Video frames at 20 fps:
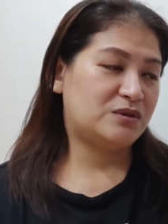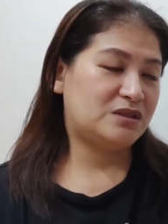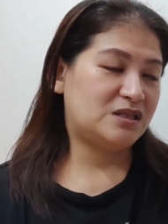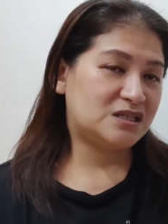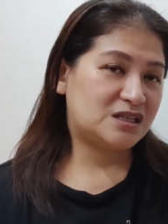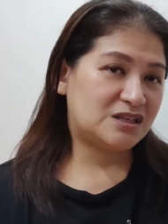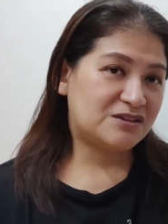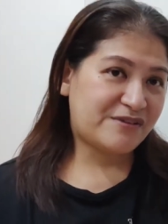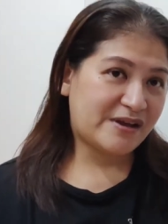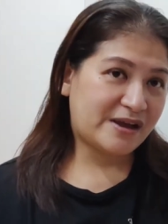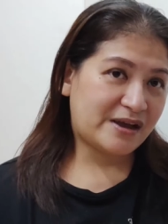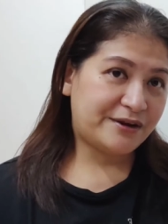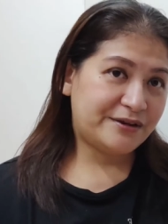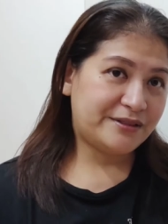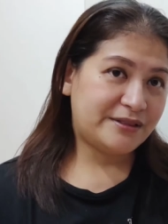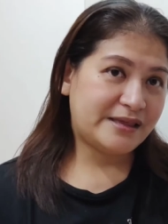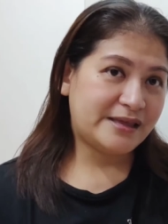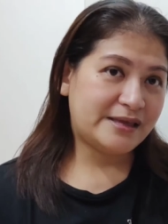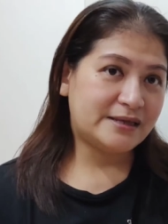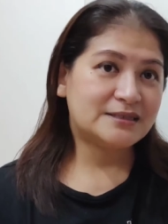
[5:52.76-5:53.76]
we disinfect
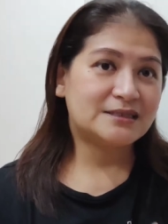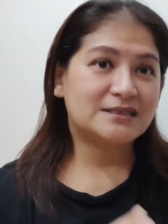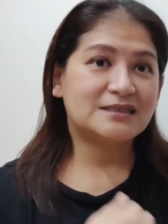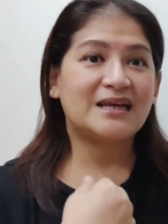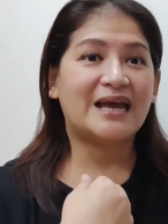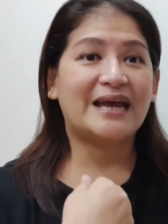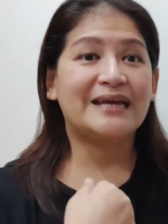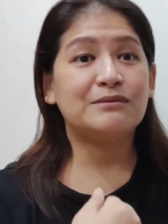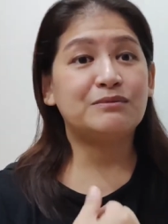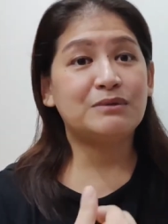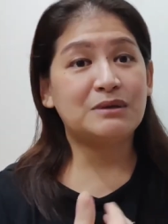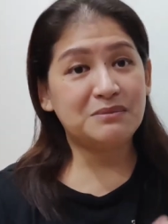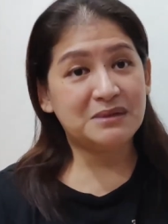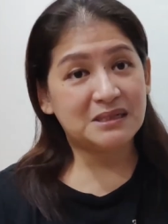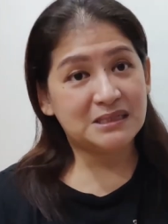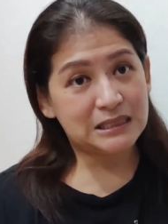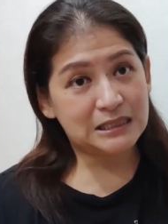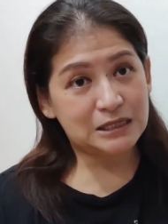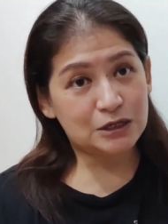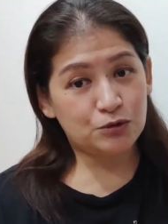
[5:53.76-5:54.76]
our things and we
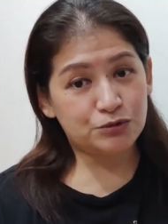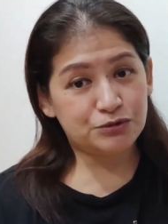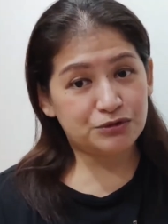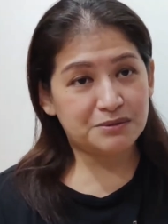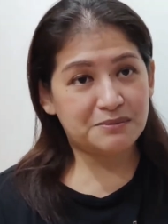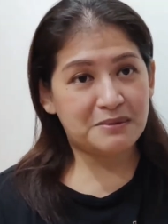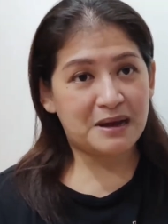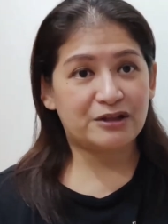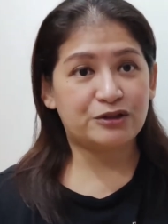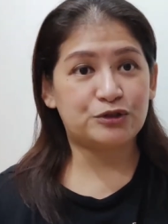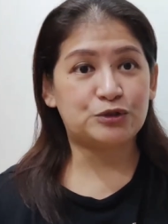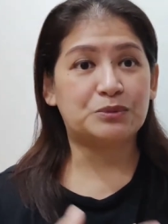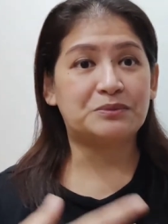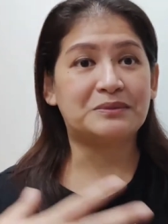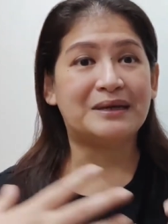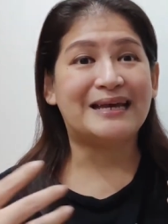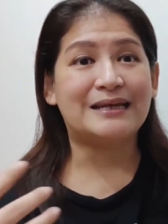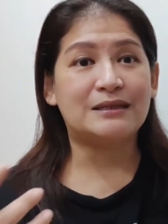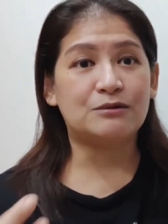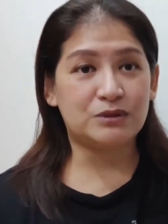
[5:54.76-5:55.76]
immediately go to the
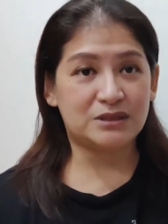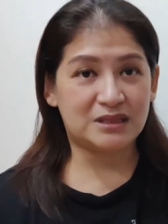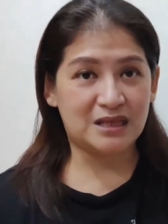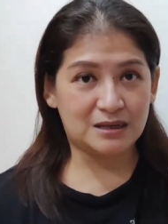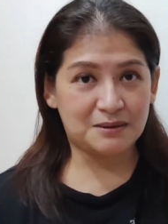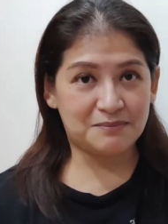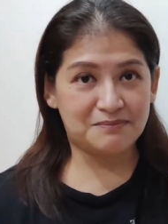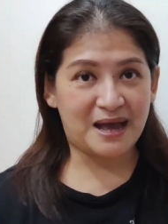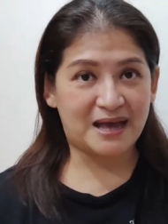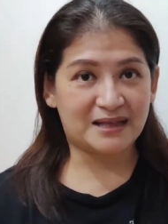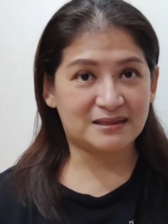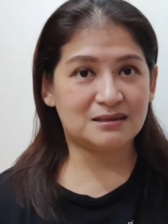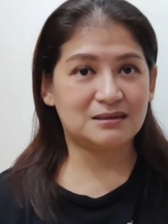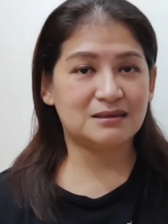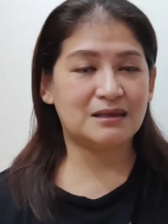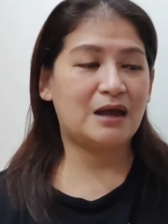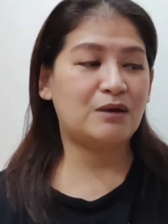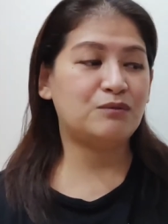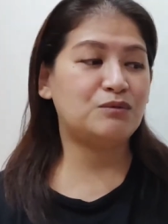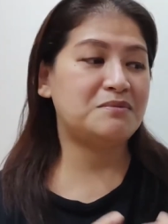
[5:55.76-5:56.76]
bathroom and we take a bath
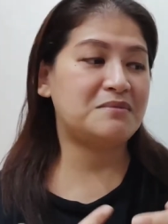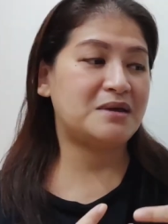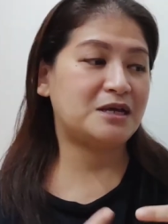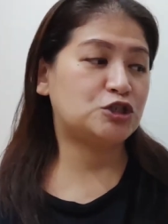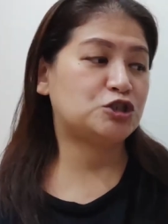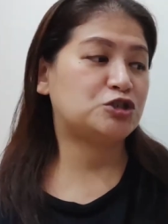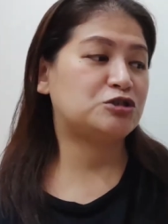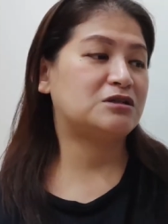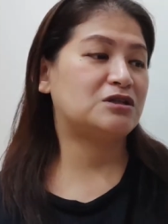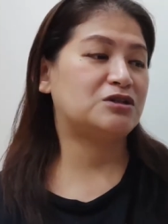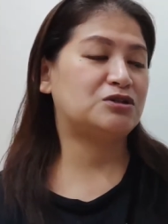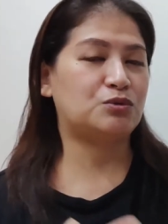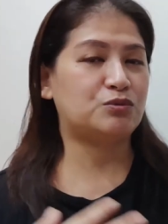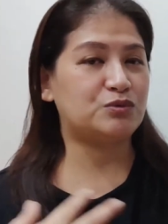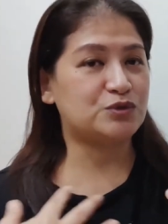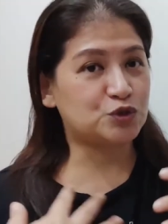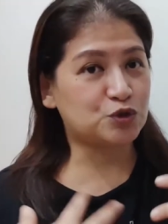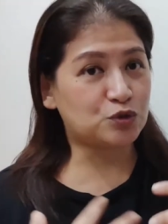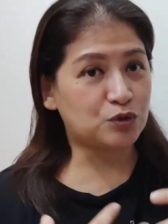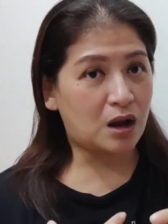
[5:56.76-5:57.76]
and we make sure that you
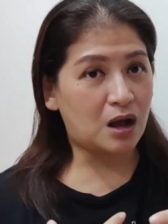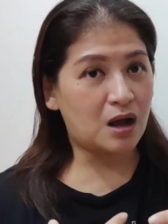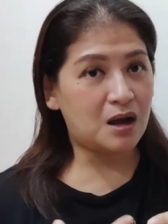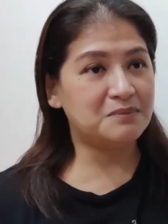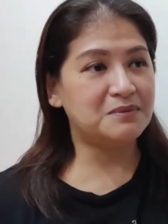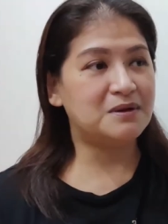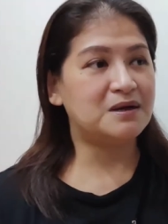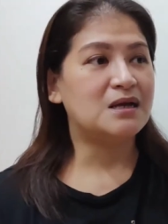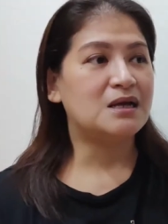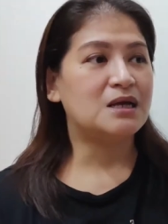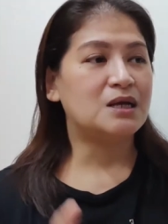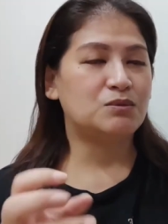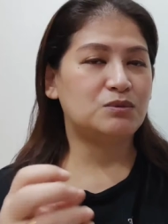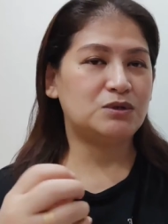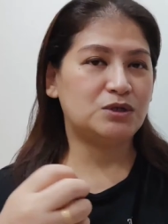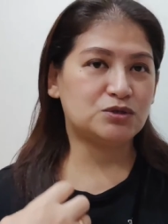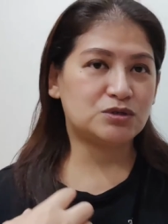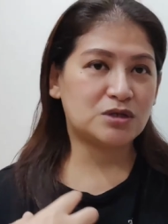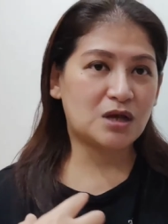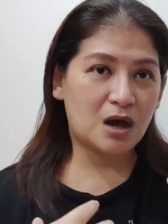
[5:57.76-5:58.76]
know we scrub
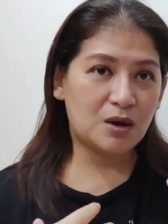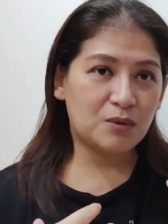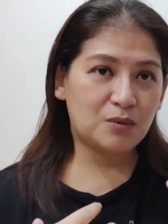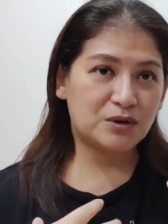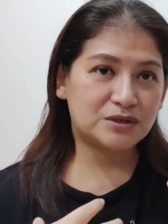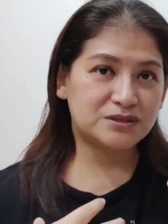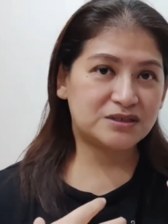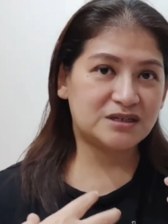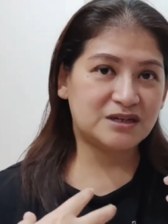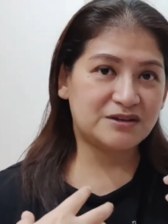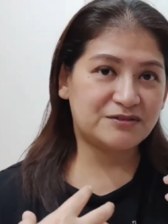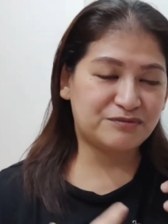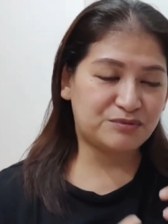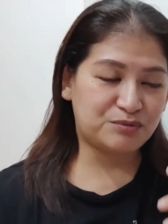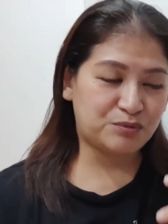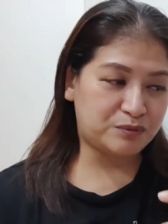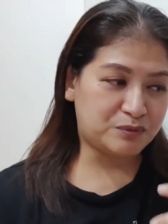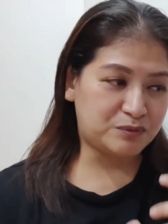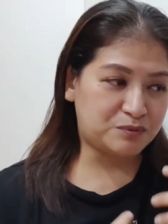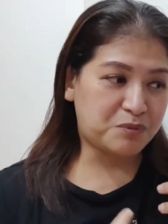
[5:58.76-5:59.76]
we use hot water if
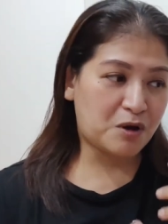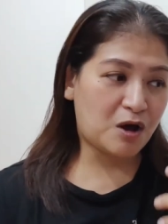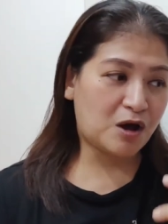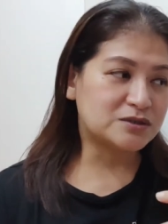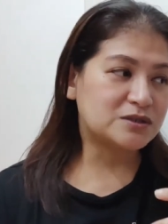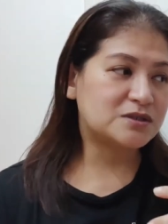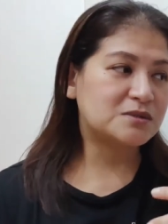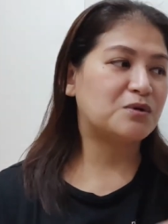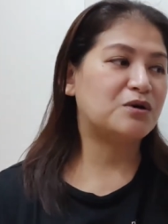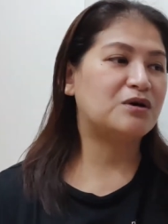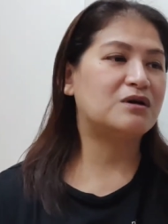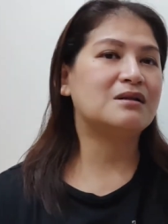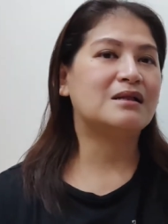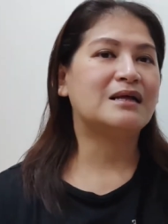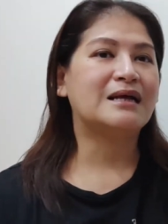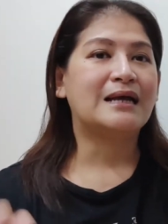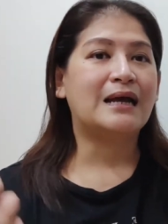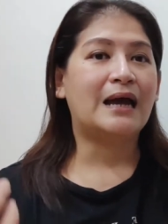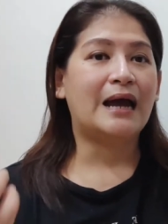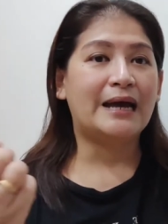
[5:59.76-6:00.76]

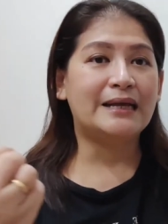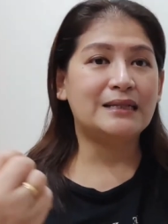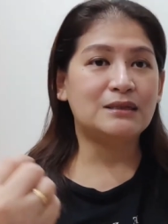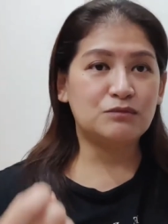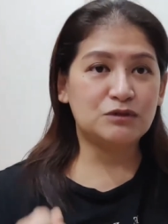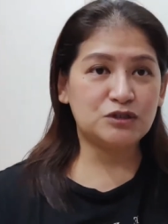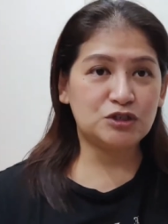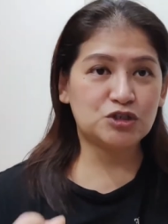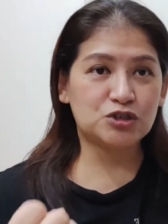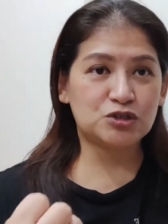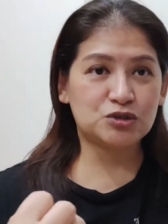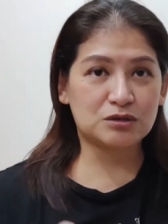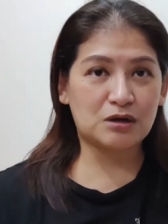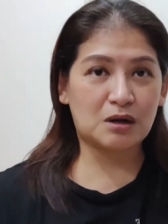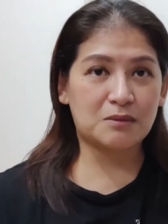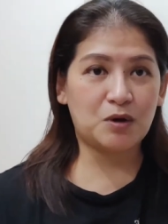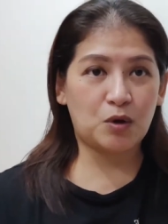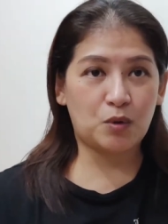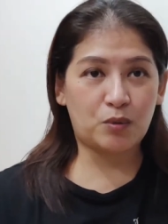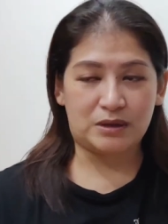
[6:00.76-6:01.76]
possible and we just
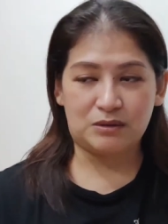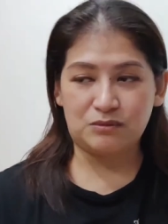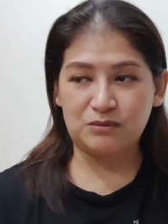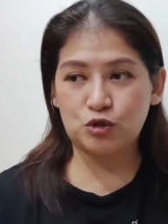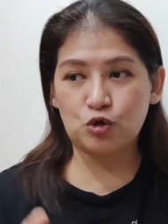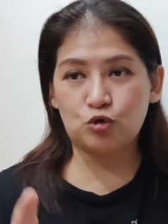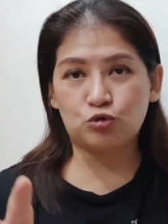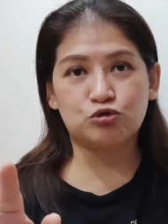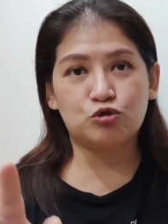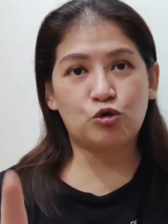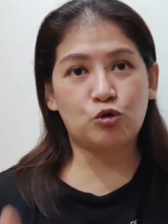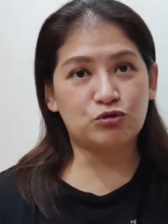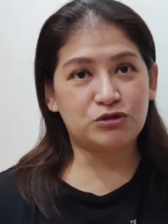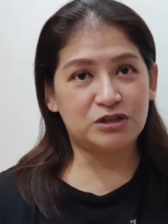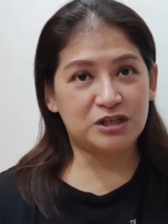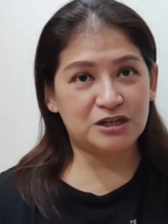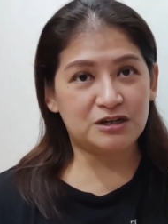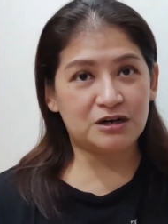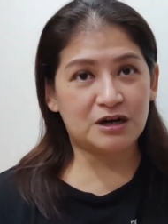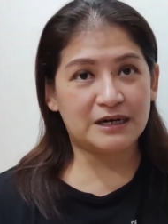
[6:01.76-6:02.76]
scrub away. We don't go
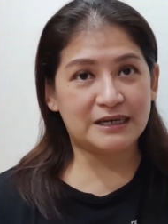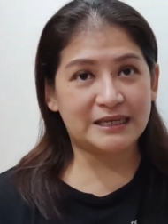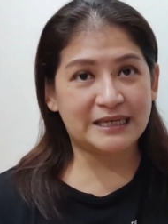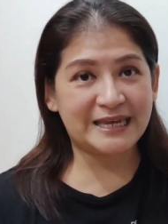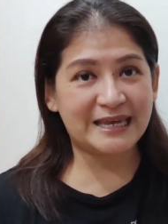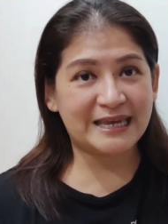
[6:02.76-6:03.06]
near our